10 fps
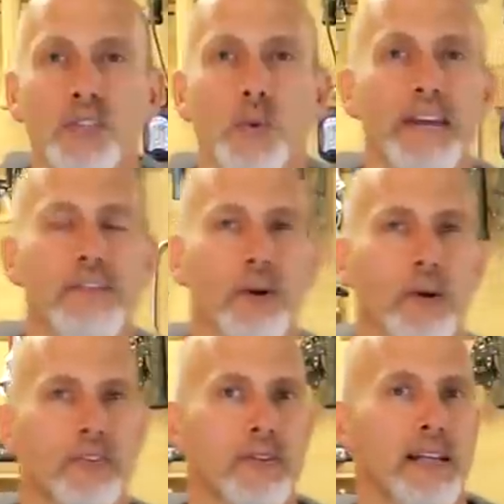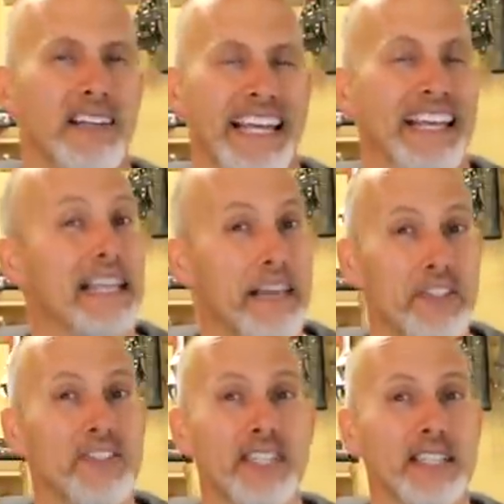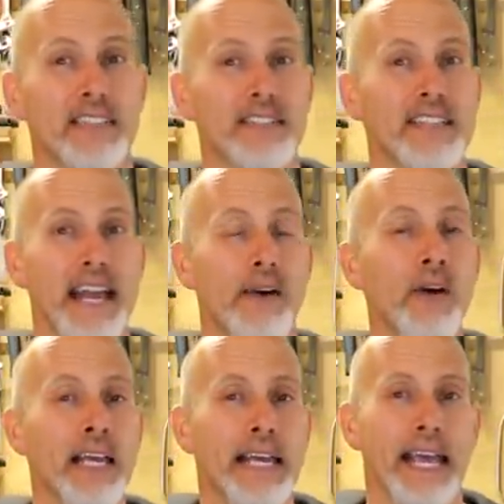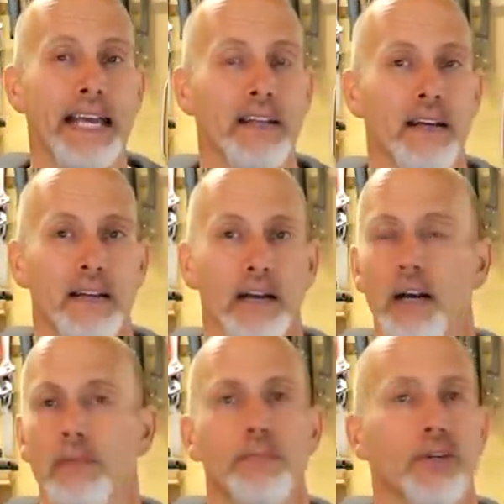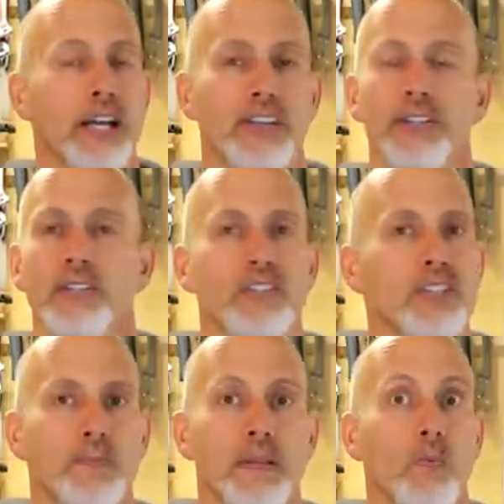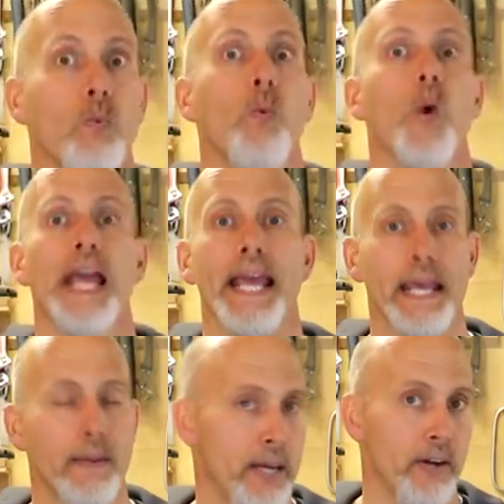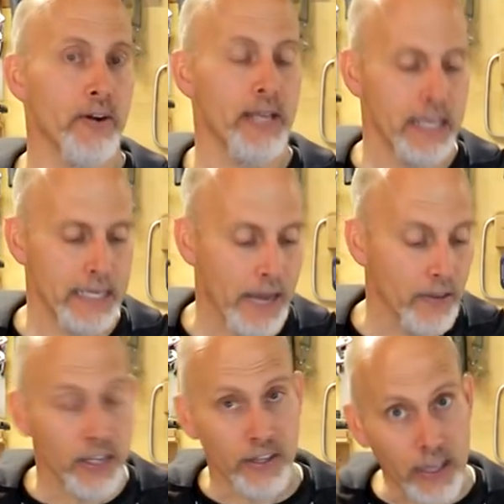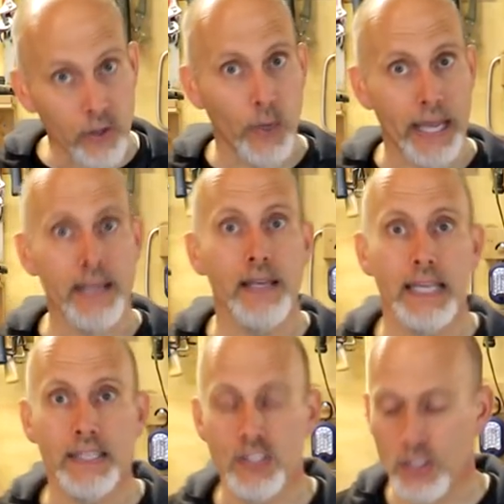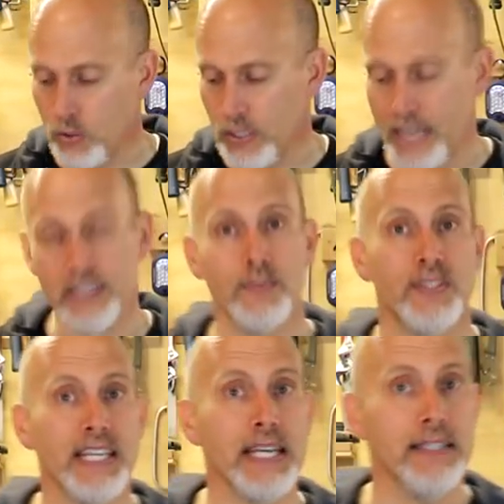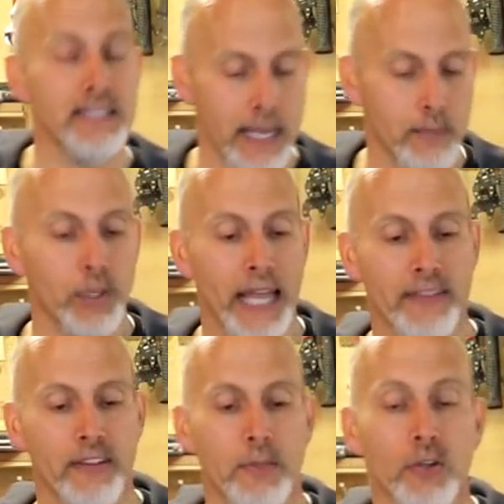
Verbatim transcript: this way for like 11 seasons now, and uh, our production has just been way better. Now, the other way is to take some seeds and plant them